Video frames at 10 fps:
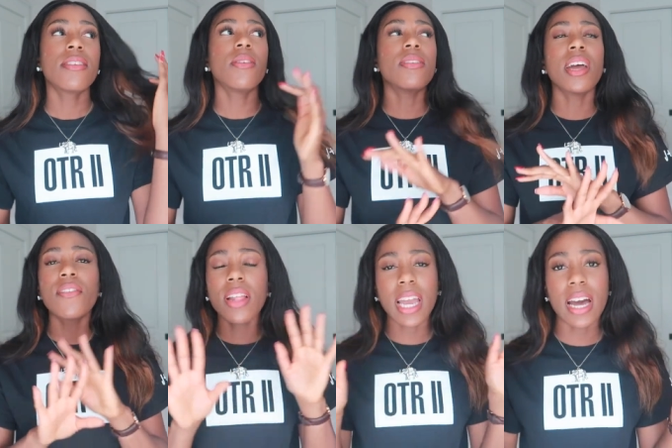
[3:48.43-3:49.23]
So it's
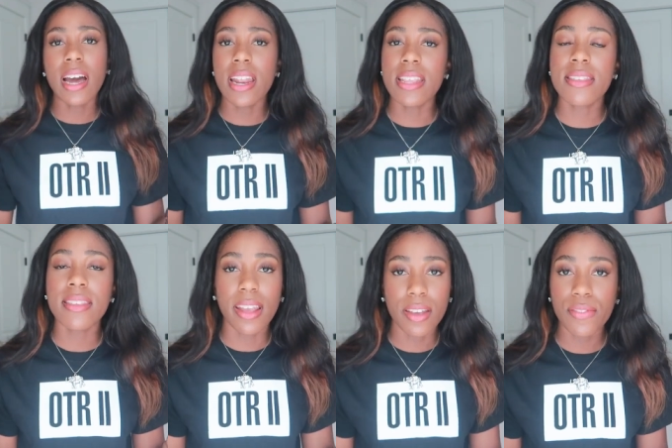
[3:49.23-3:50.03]
never like an
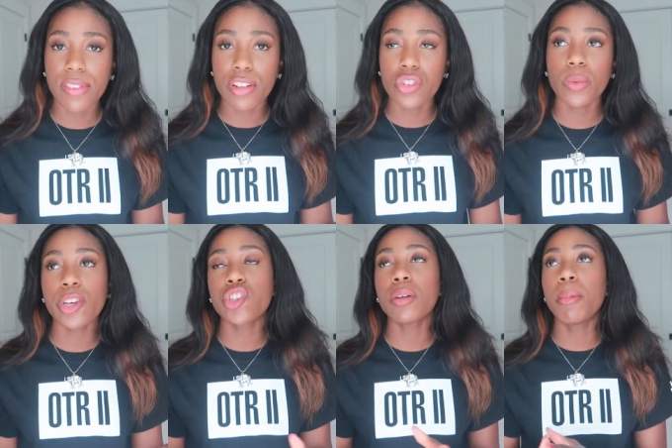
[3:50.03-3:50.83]
unsafe
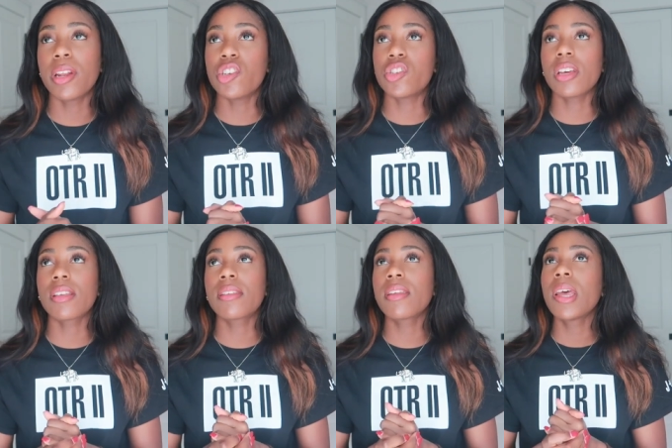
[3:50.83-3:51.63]
situation, but it's
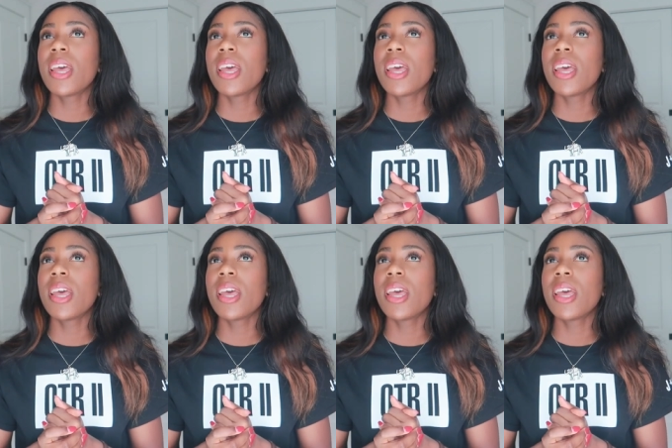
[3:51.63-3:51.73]
just,